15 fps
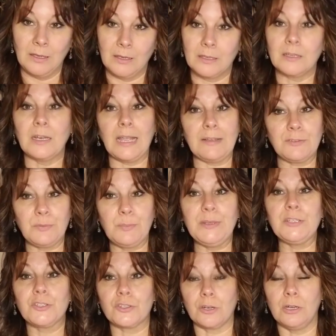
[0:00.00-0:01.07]
Going to have to be
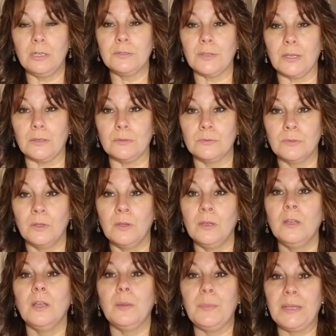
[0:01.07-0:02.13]
strong though
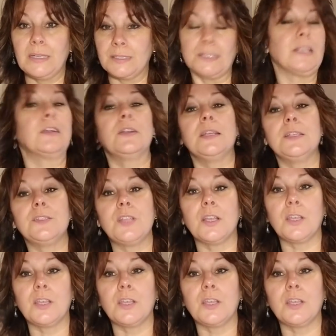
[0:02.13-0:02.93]
because there is